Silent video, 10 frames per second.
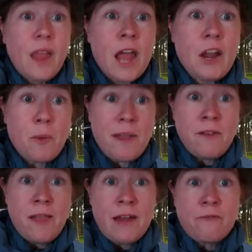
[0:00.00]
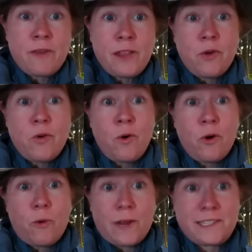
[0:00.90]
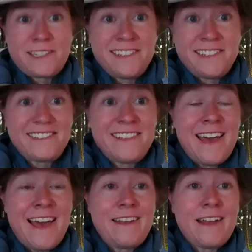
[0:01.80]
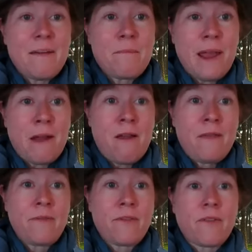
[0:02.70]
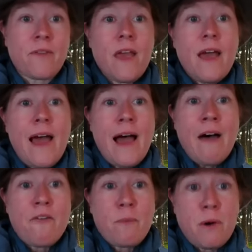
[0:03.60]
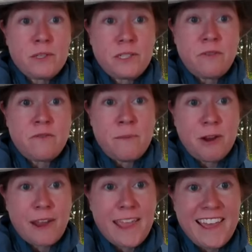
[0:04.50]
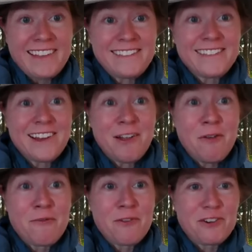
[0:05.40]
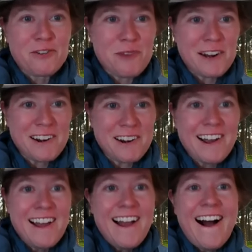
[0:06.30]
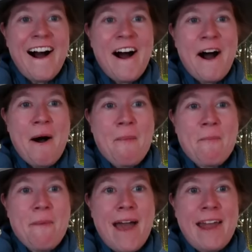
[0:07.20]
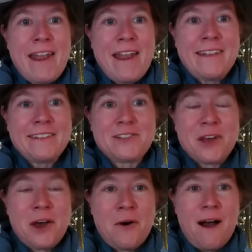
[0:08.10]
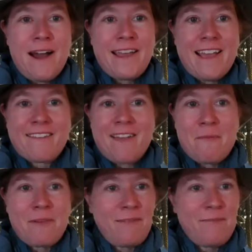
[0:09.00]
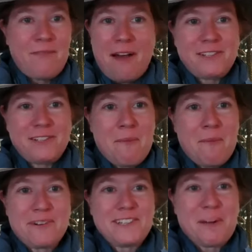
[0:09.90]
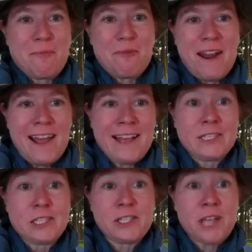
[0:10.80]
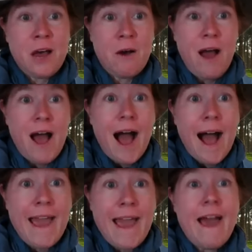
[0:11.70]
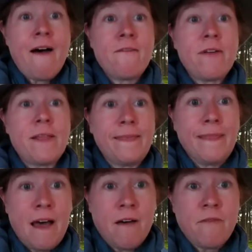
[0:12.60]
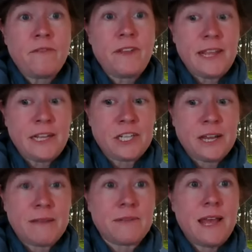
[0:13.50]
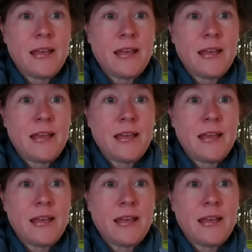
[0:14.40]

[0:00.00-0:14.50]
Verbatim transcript: I know we have a lot of really cool questions that uh, parents have posted from their kids all over Twitter. Um, and so I guess I'm gonna, I'll jump, jump right in. So I have loved Egypt